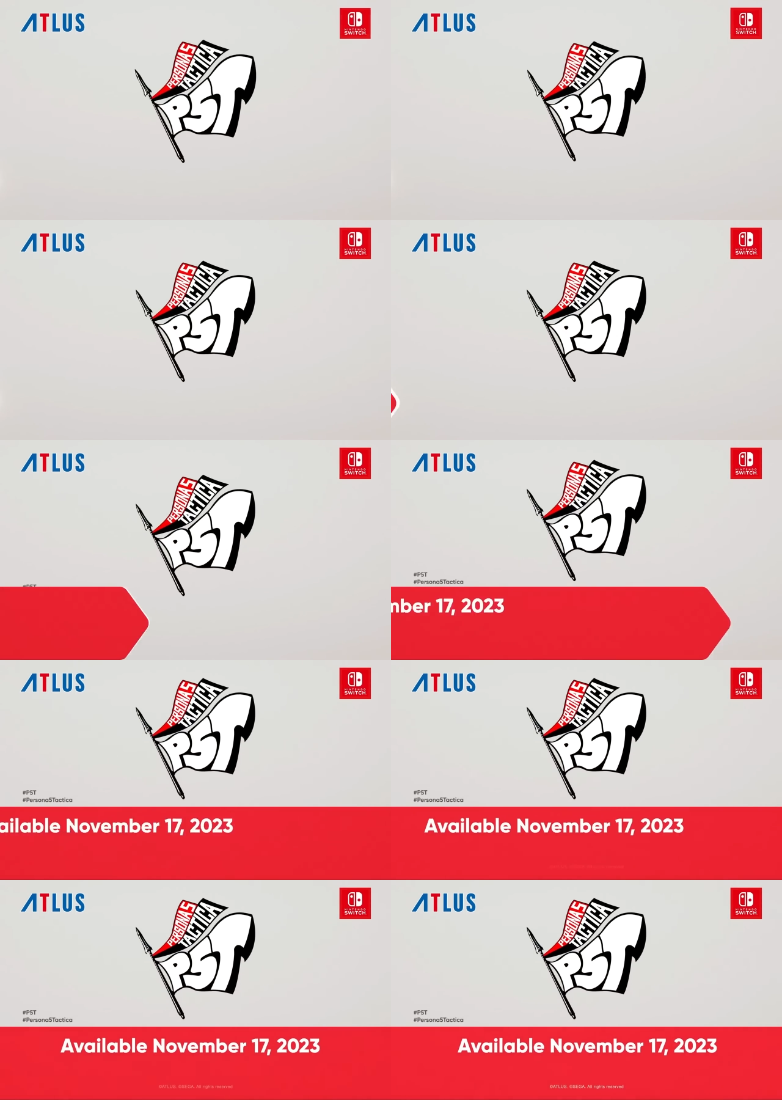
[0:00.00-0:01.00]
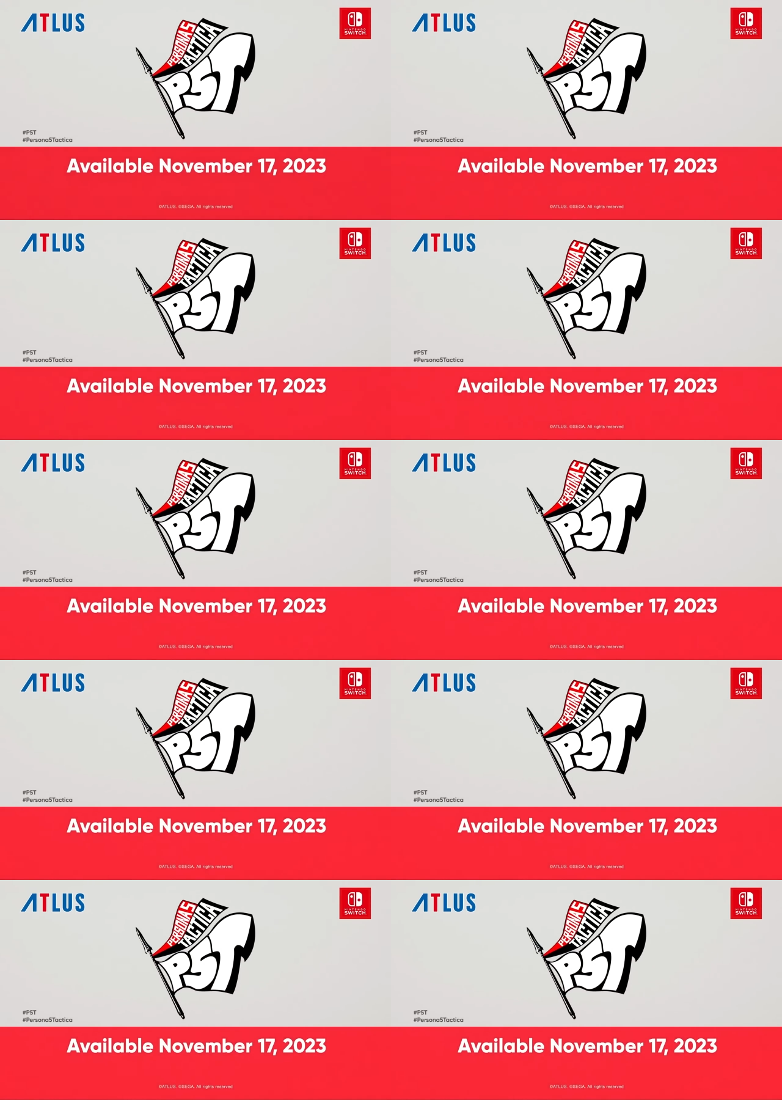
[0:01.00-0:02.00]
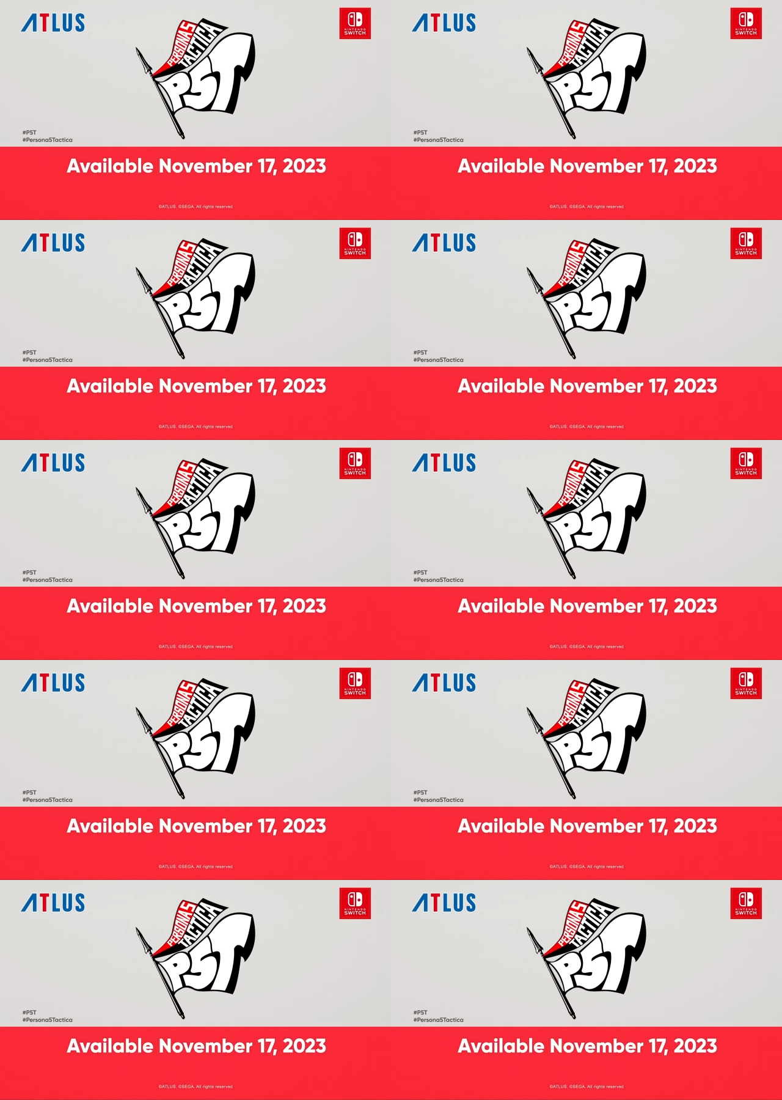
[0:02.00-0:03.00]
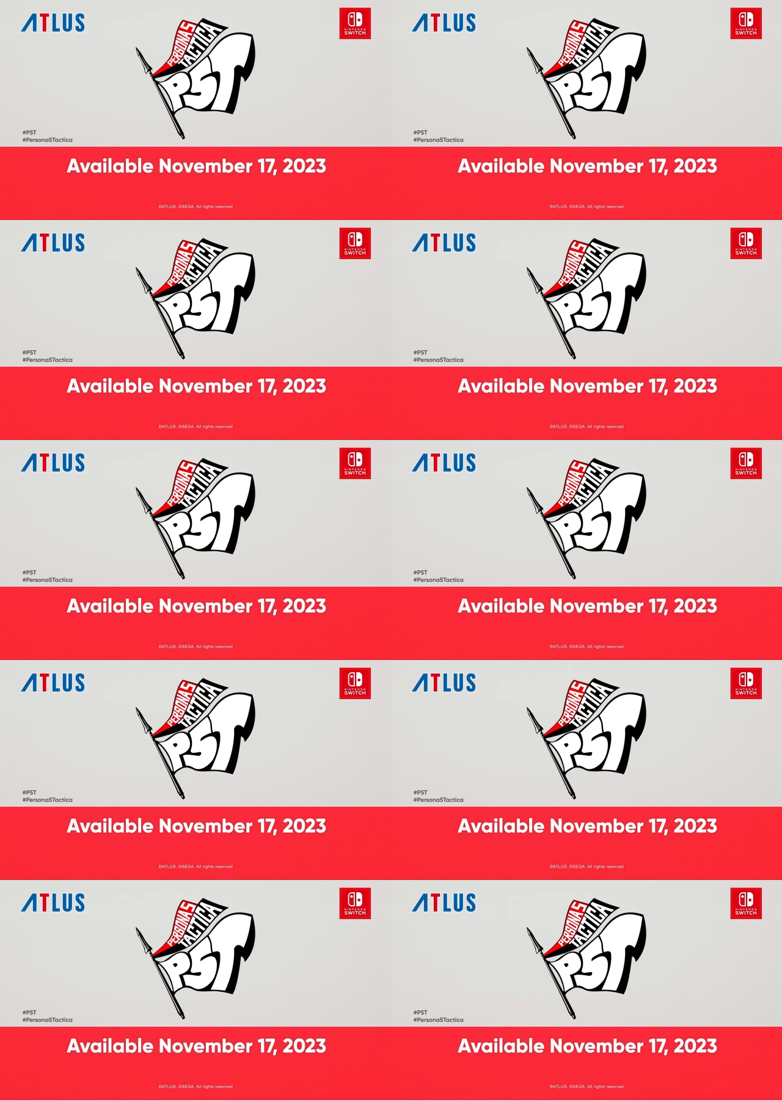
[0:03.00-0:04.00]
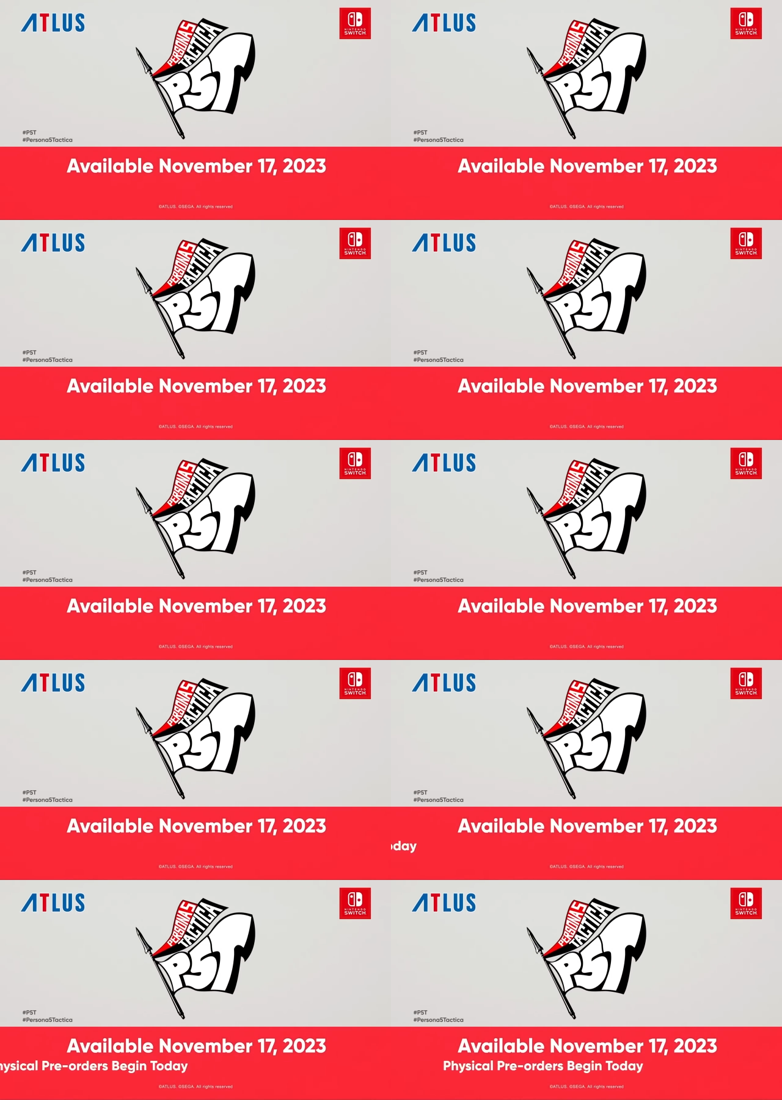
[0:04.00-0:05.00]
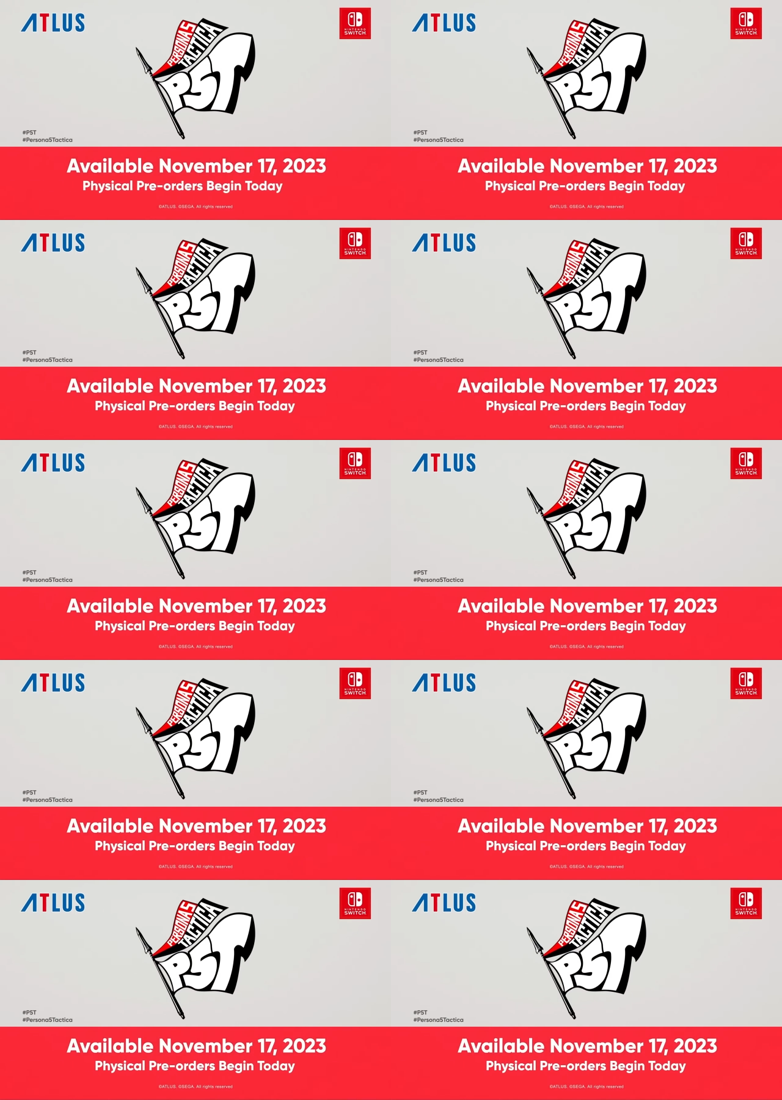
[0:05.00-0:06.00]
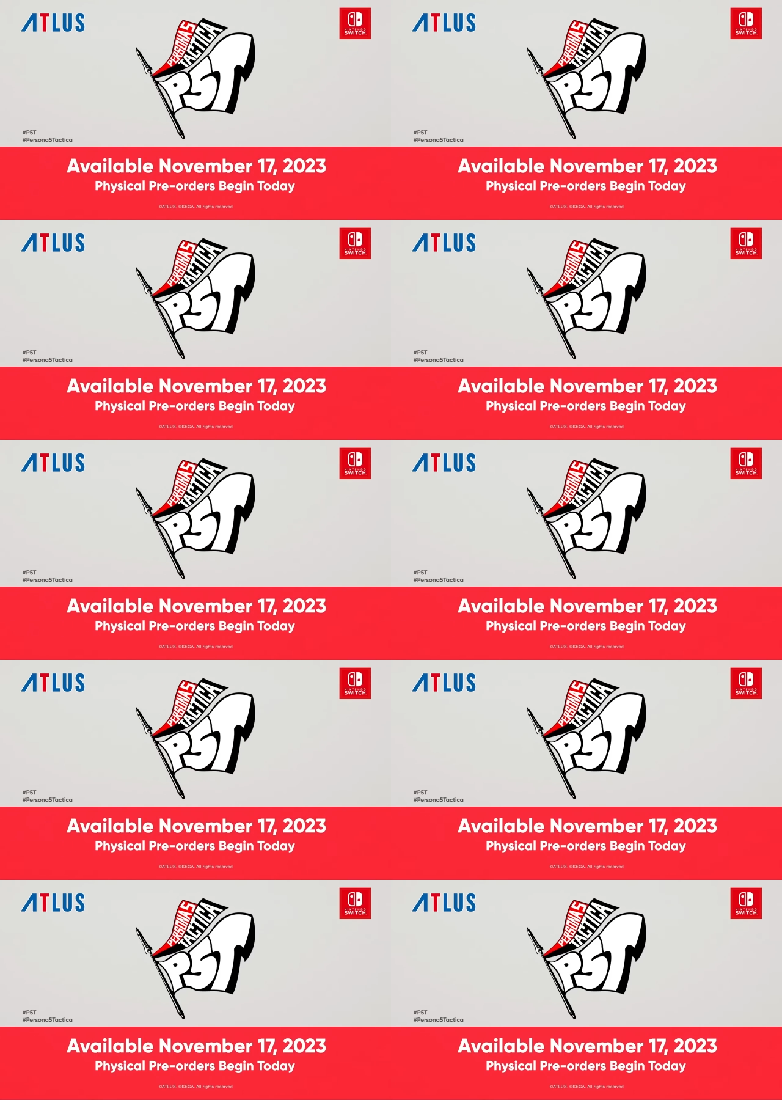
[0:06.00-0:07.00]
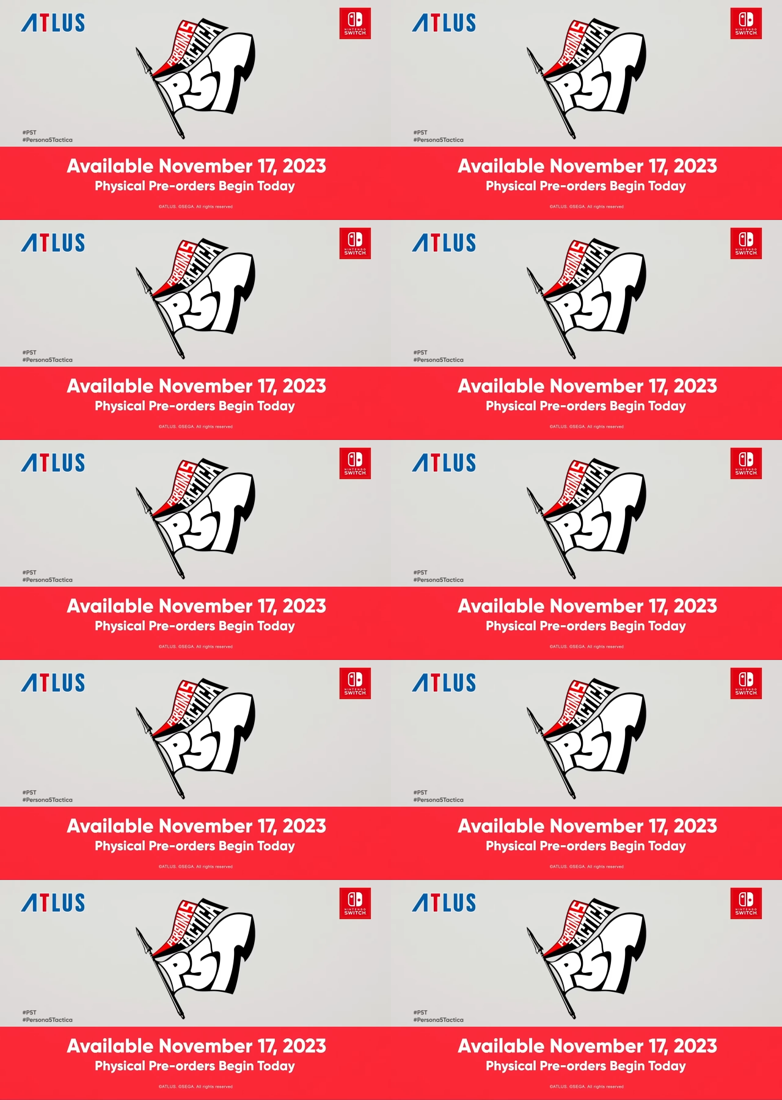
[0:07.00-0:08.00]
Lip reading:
[unreadable: no face in view]